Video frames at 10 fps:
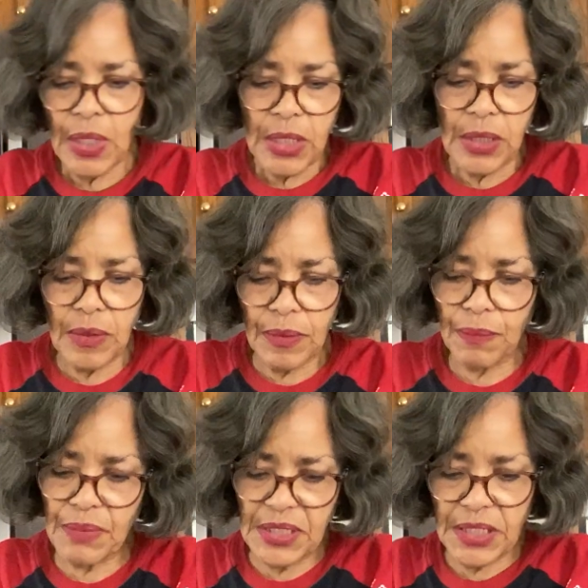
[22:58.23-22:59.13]
You'd
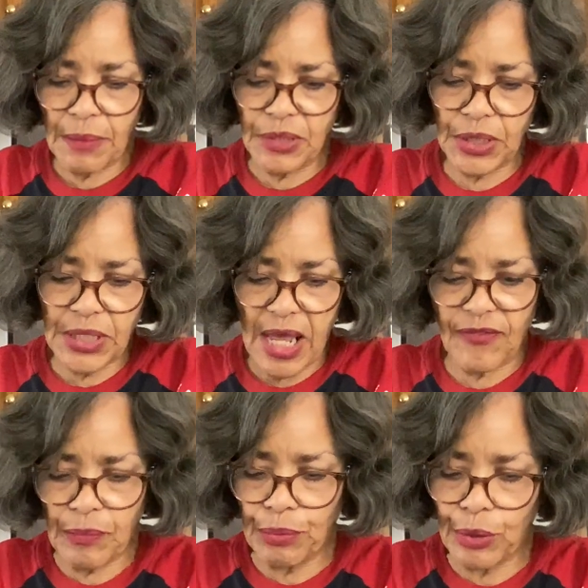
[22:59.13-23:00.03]
be subject to have to
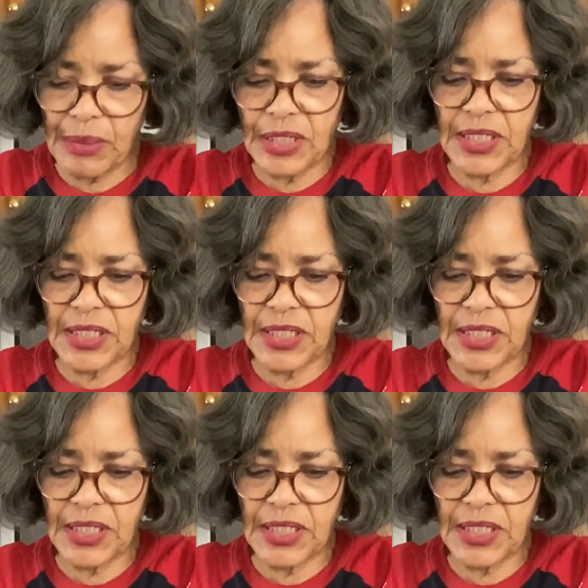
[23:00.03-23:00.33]
put them into